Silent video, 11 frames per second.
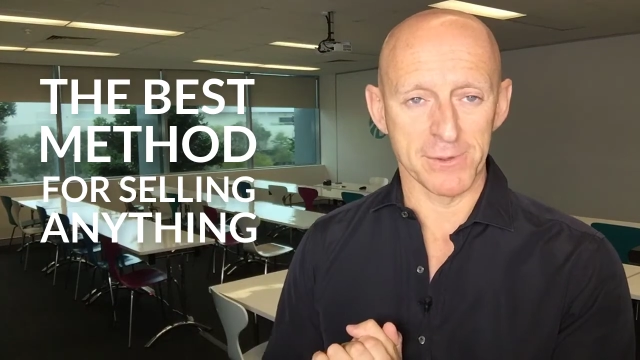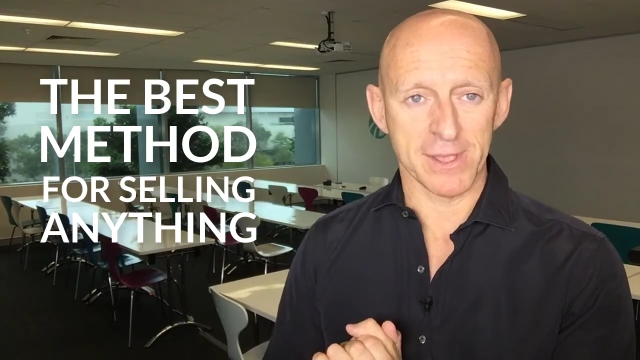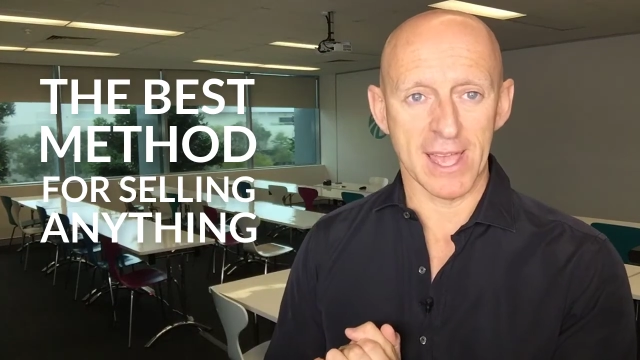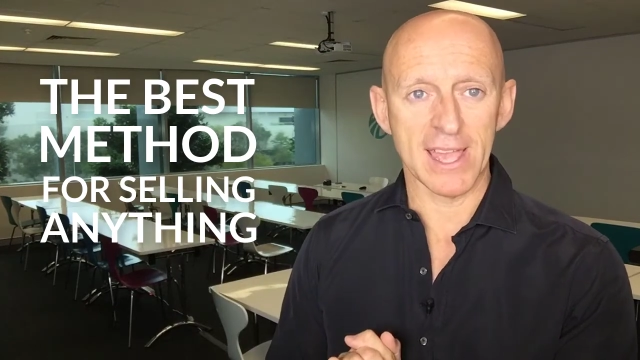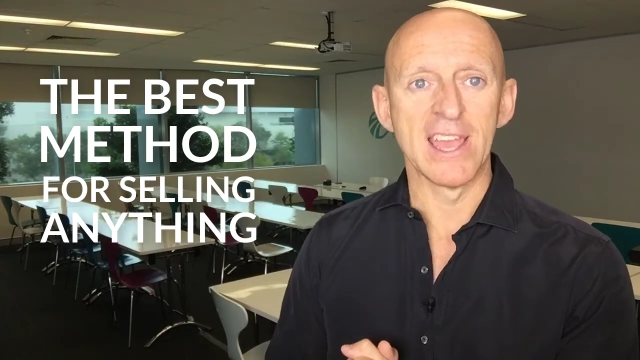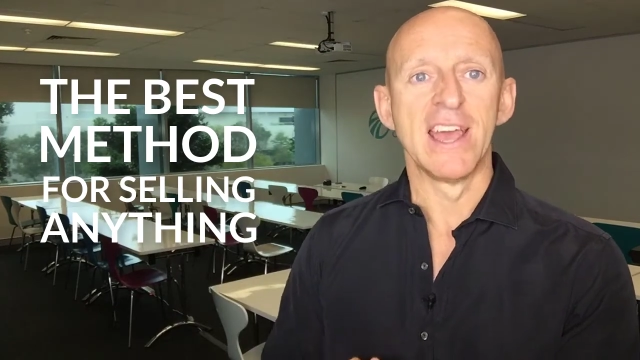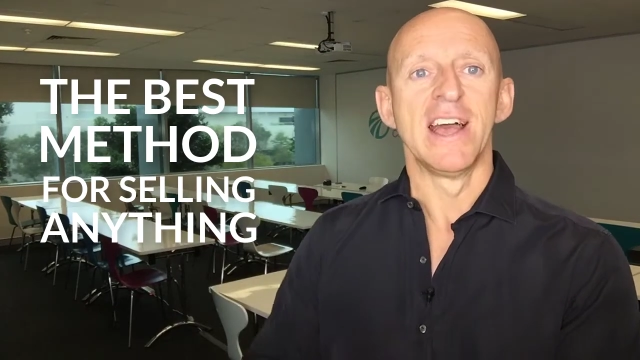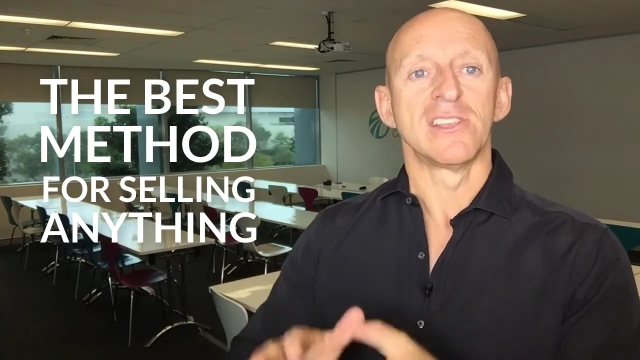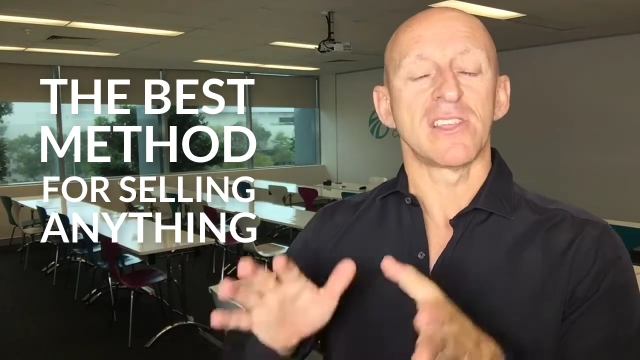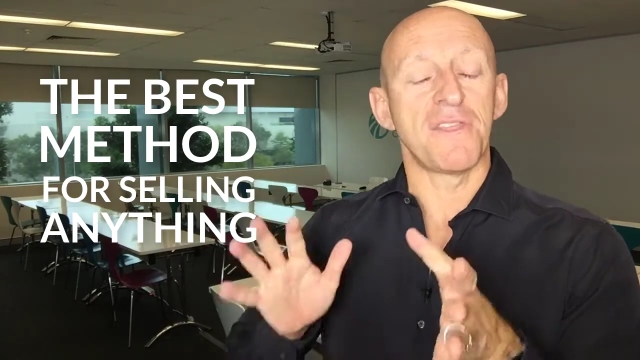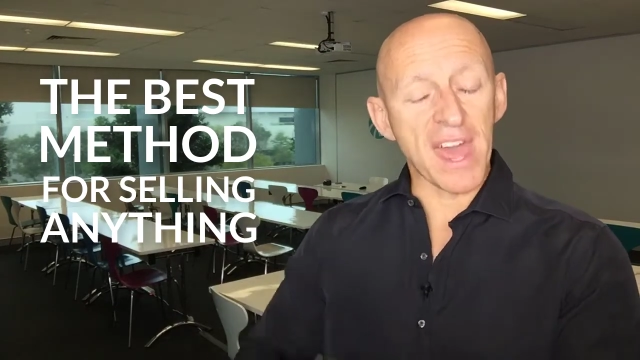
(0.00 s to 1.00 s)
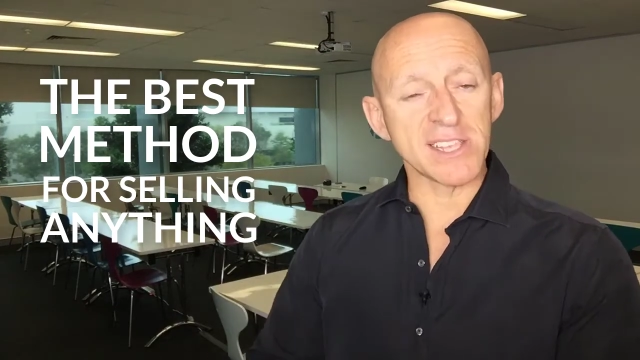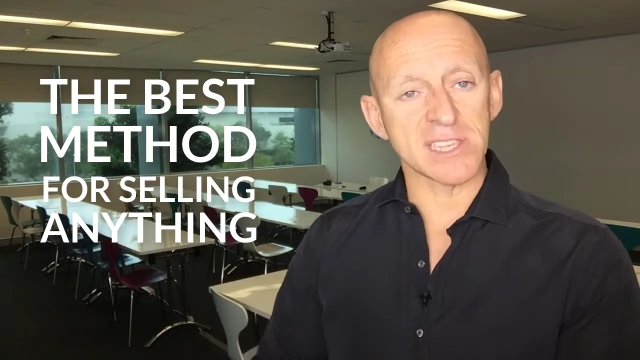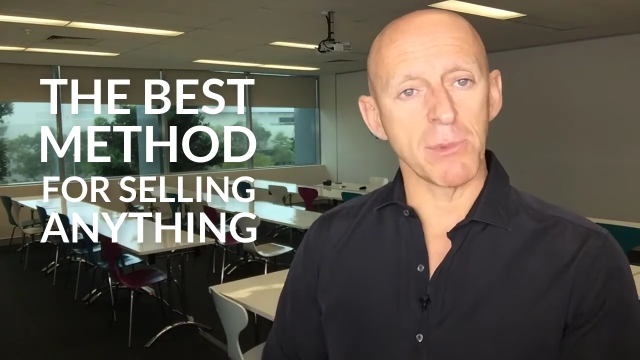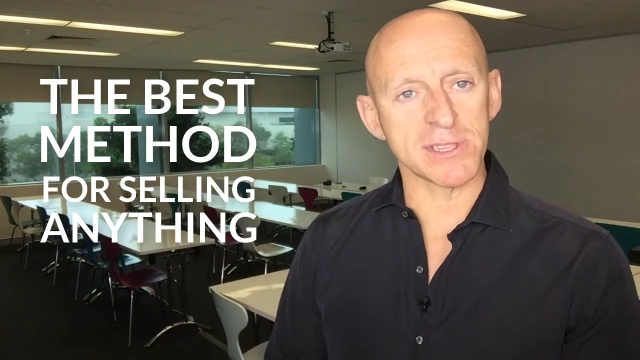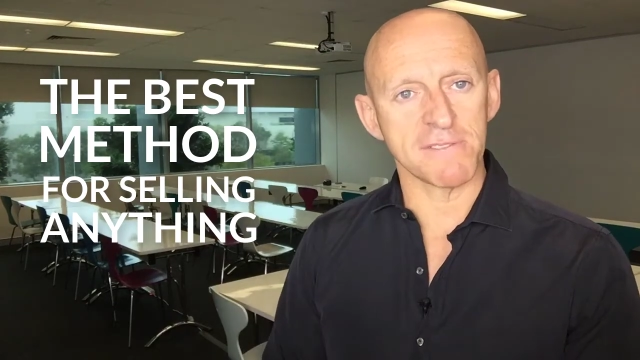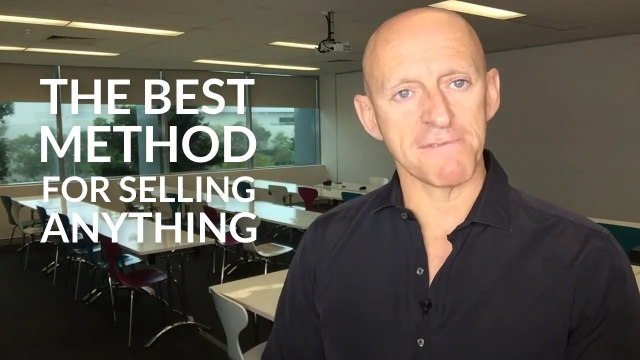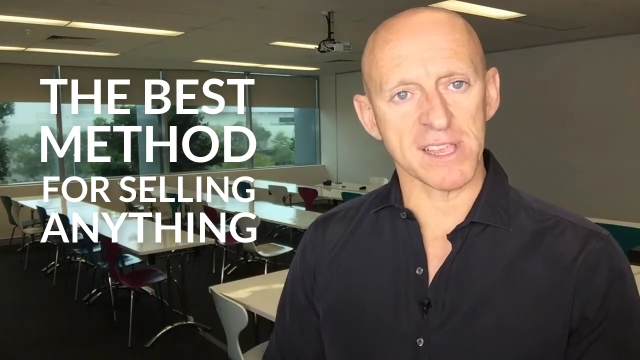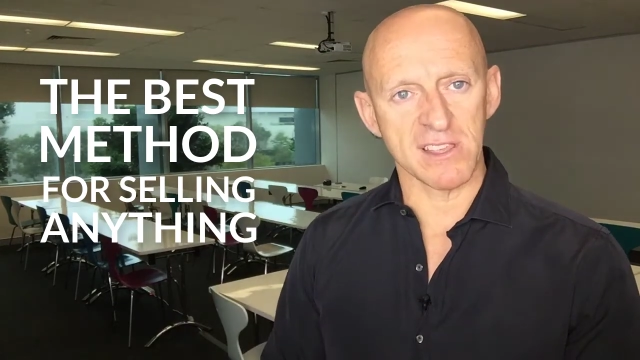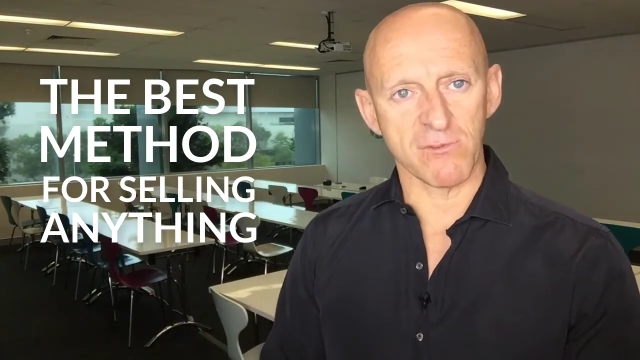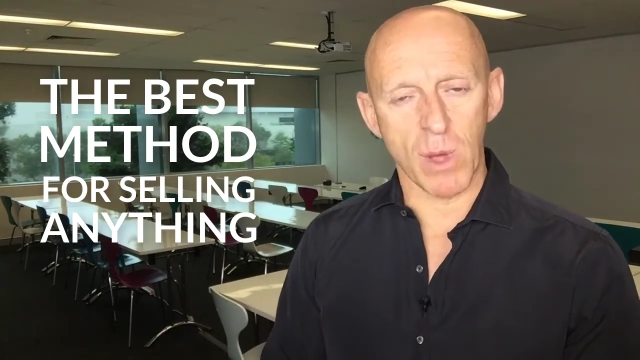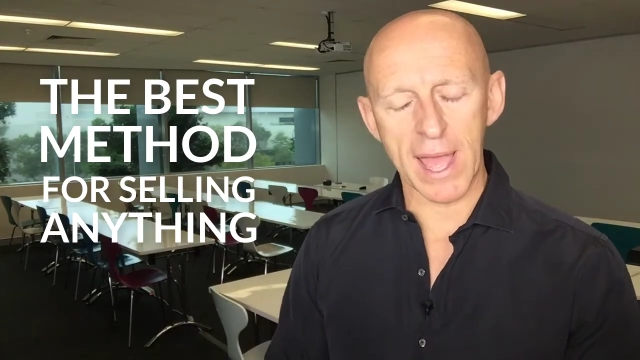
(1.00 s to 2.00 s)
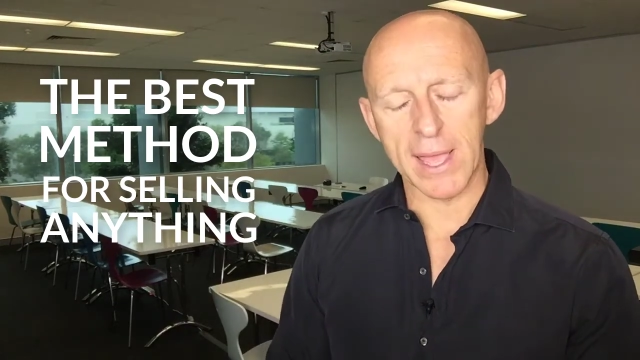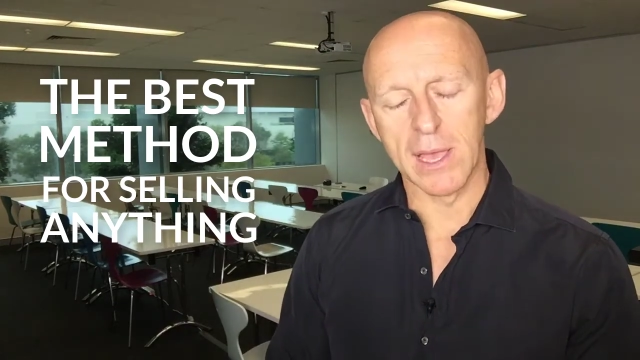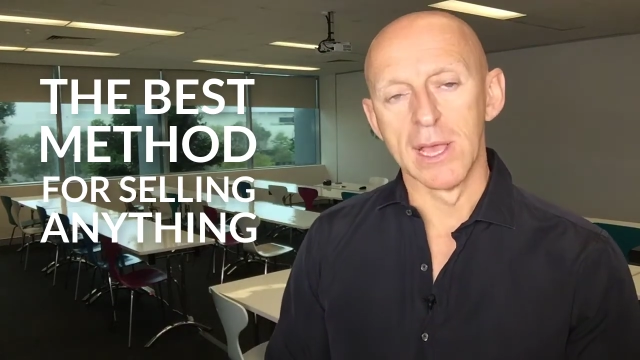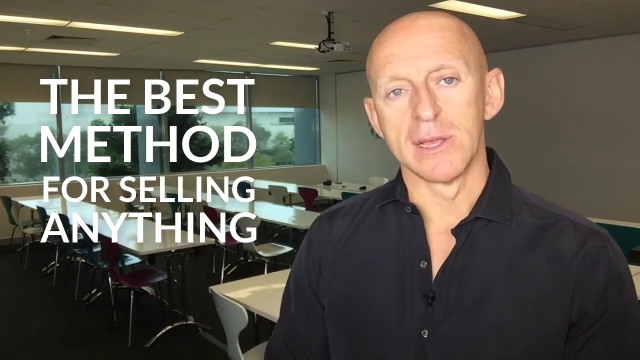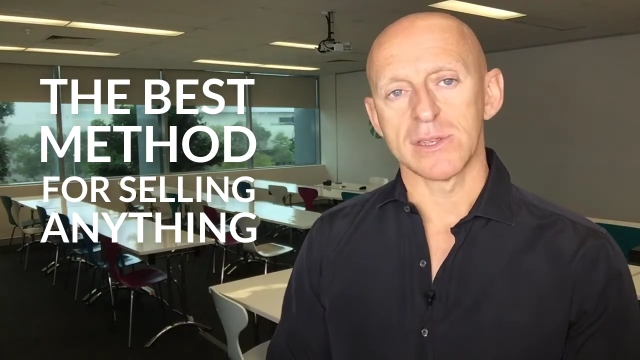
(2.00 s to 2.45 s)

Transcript: Okay, so that is the most effective way